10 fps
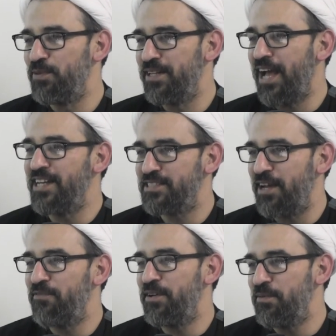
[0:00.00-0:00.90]
But asks
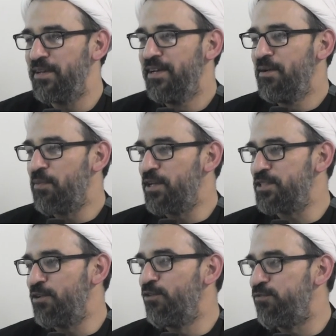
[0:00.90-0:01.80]
every
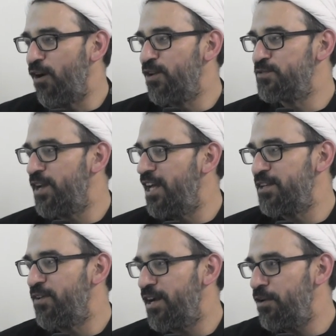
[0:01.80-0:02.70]
person who follows Wilayat
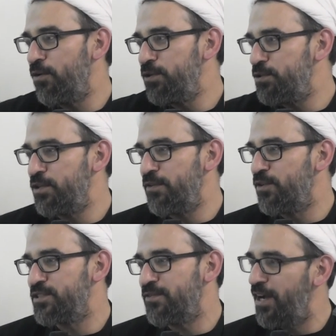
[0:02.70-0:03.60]
Faqih, oh, you should
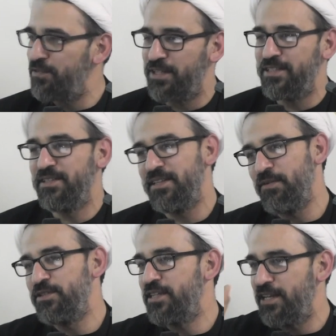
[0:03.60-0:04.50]
divorce the wife, and they
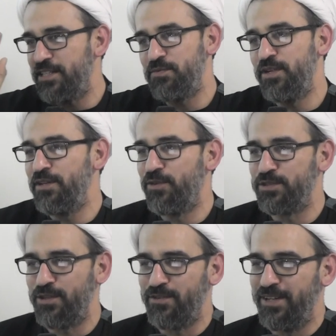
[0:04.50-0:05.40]
will say, yes, we'll
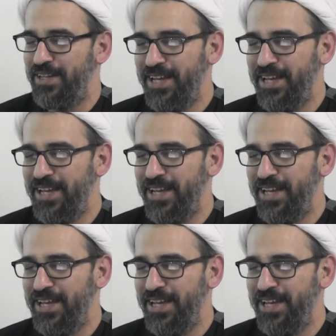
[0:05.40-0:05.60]
divorce your wife.